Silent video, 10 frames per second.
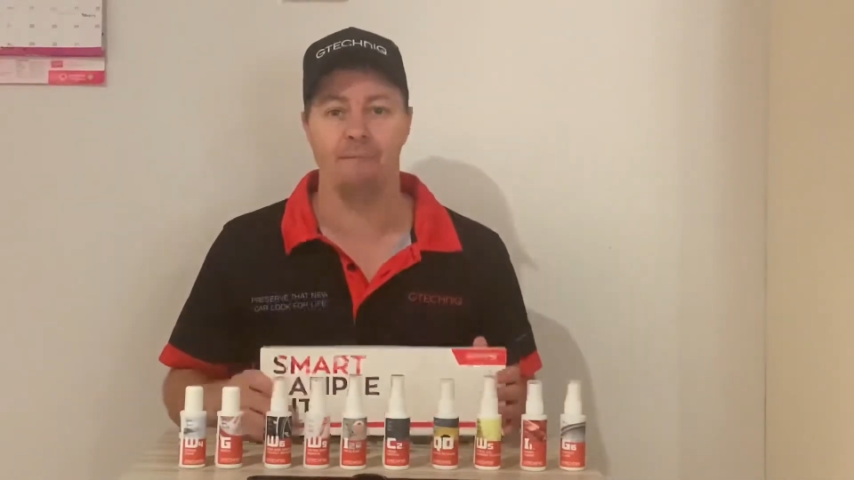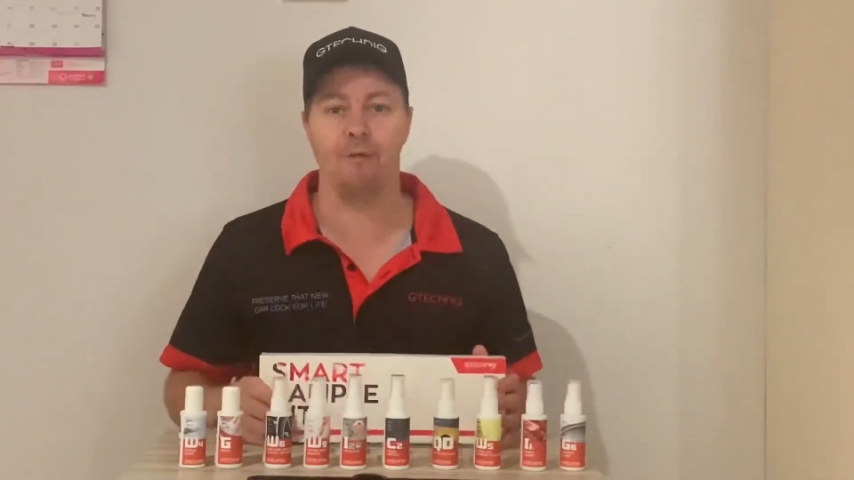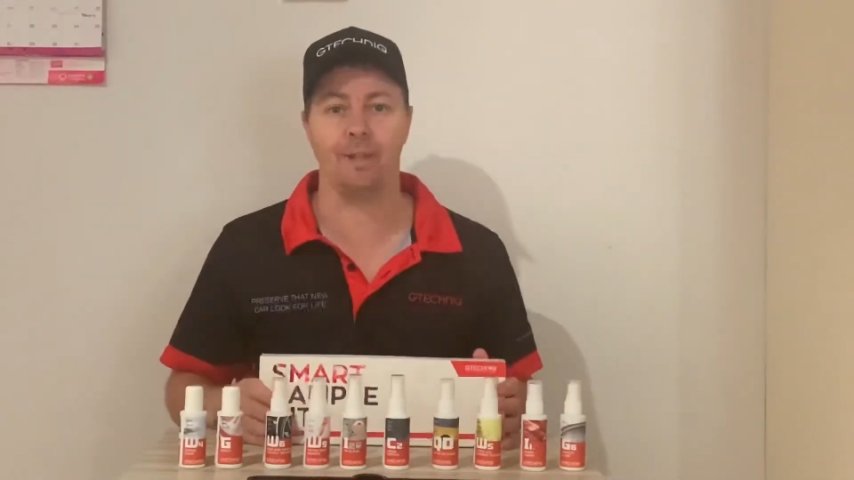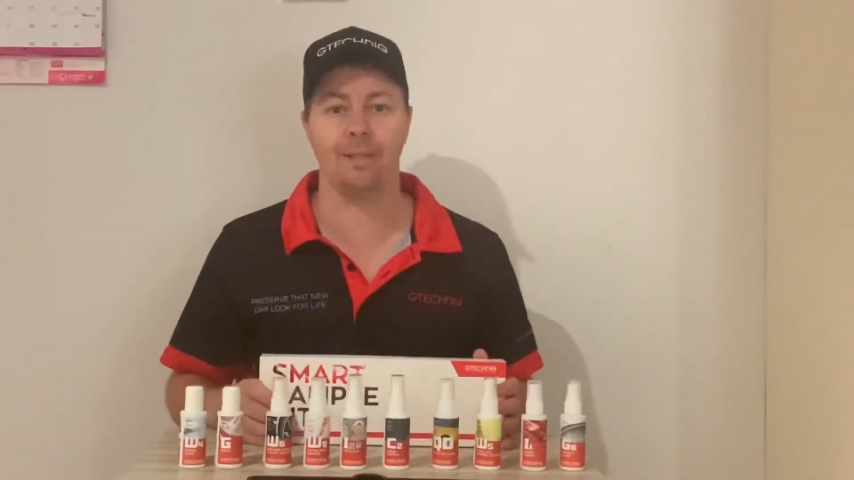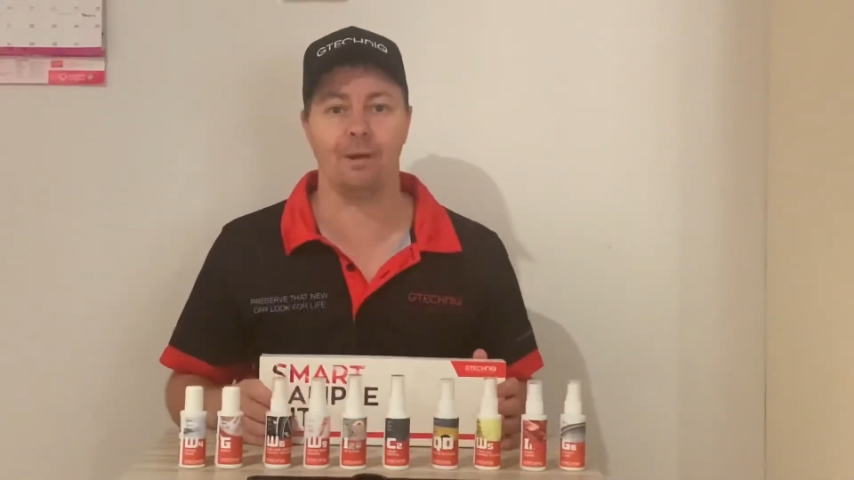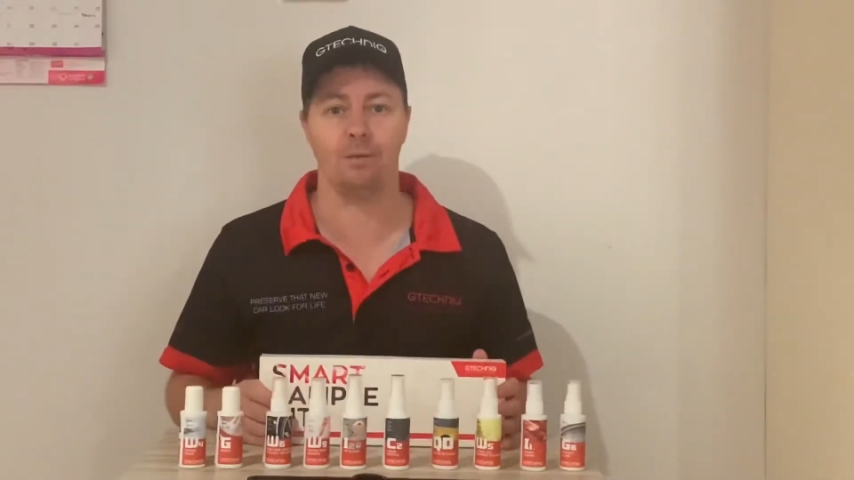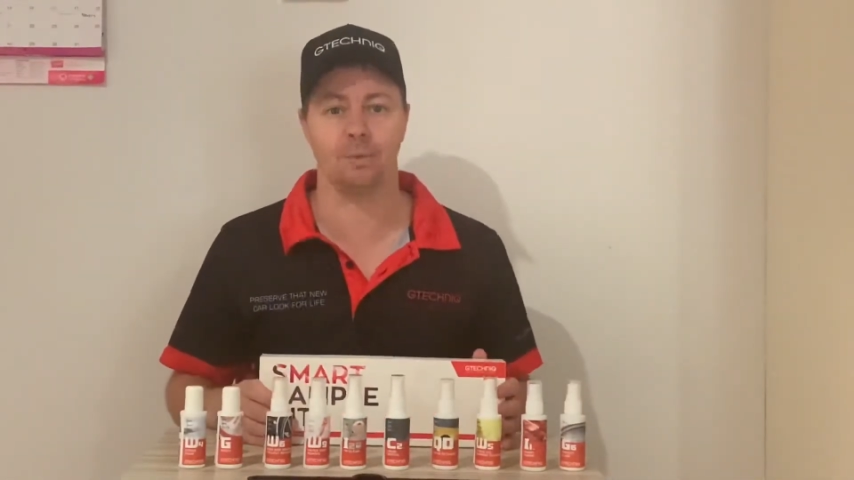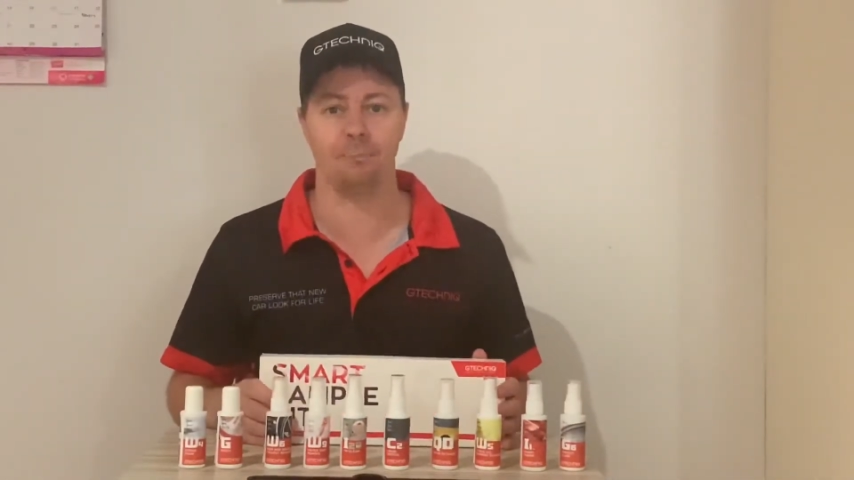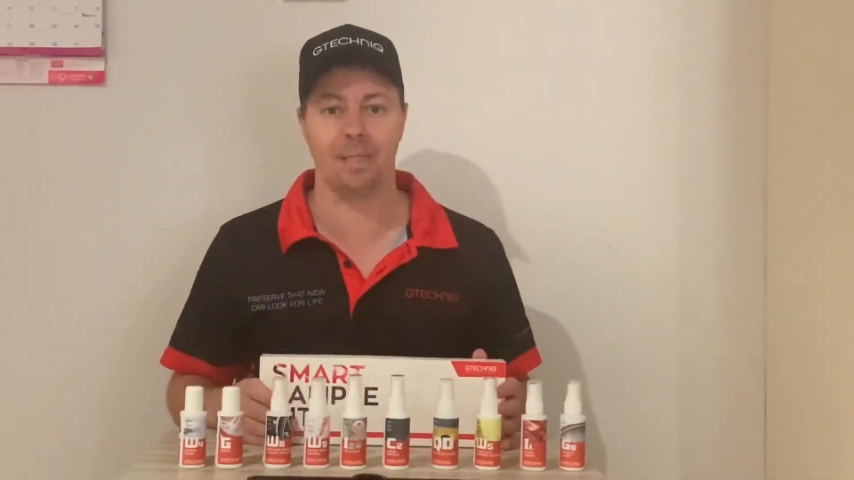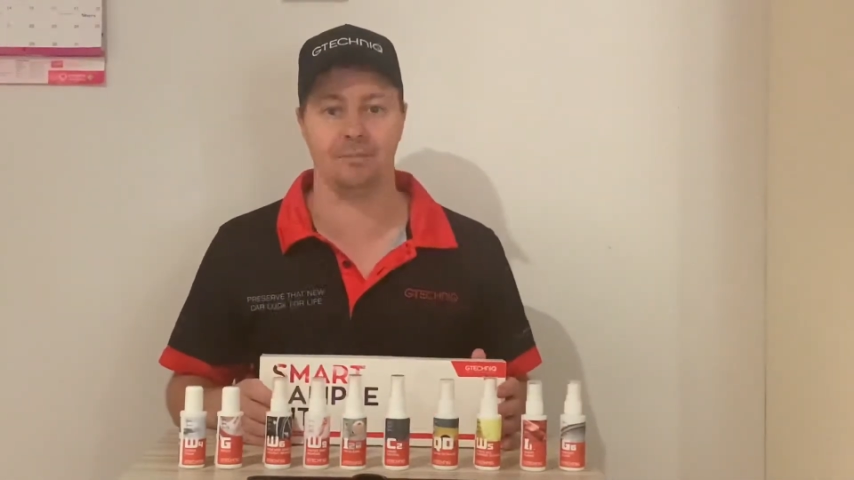find out
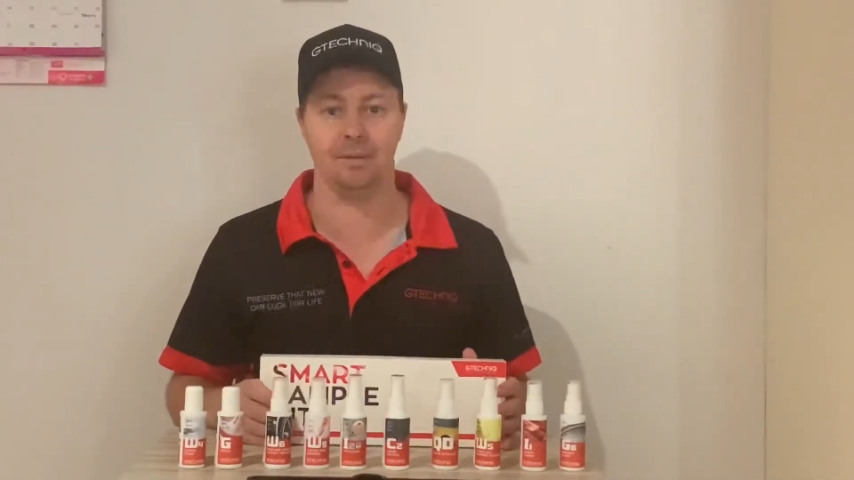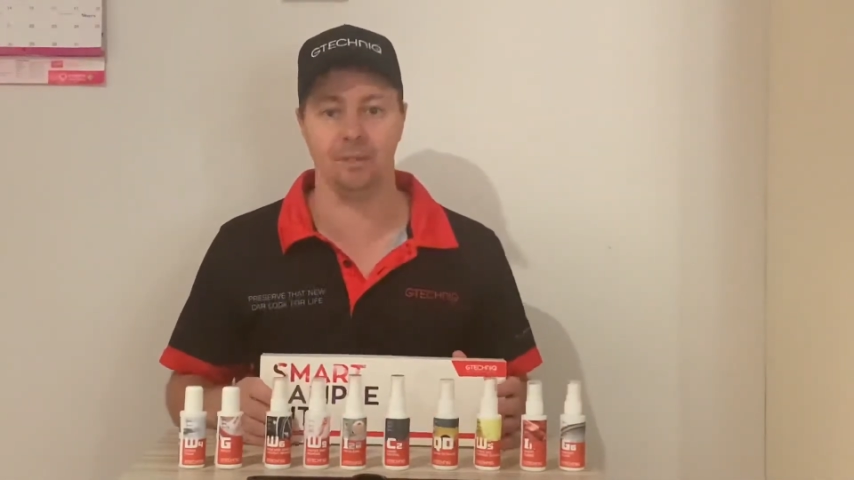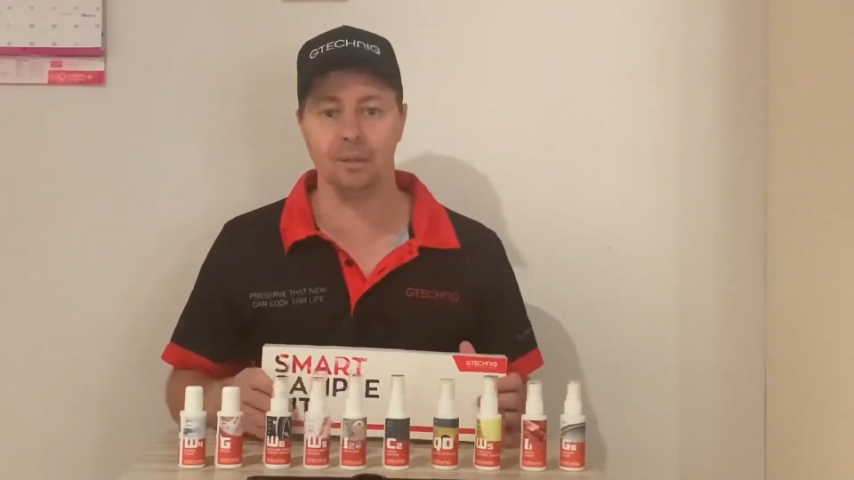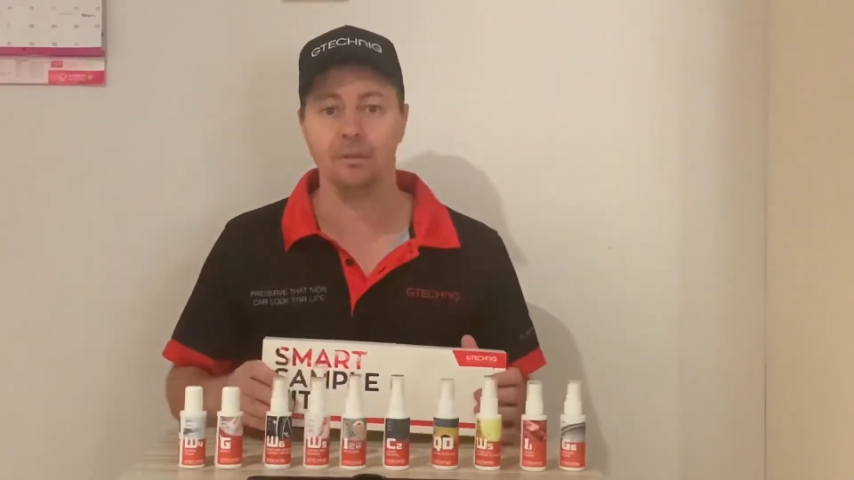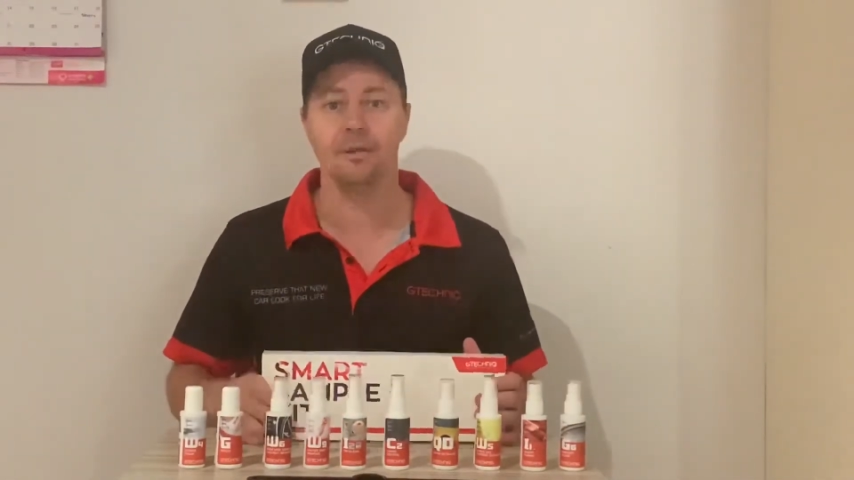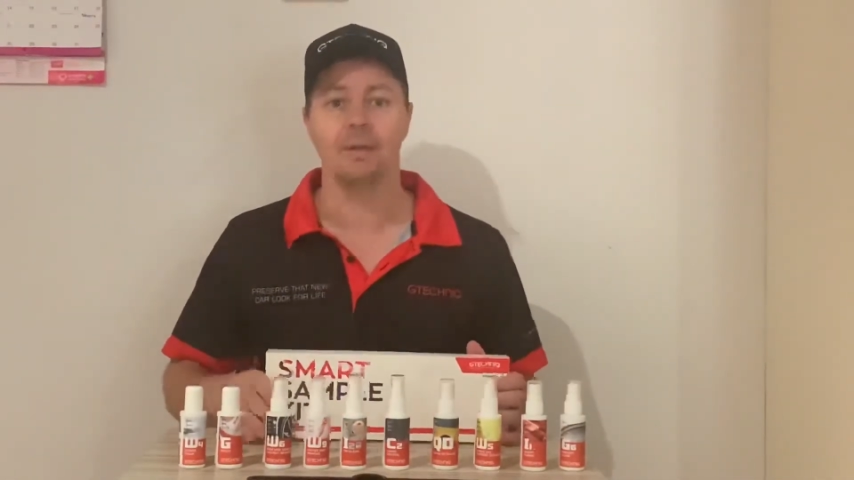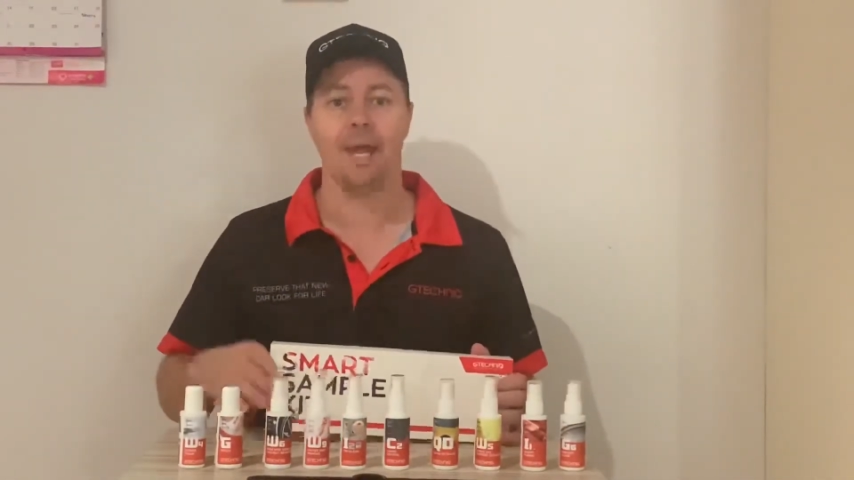what's best for you,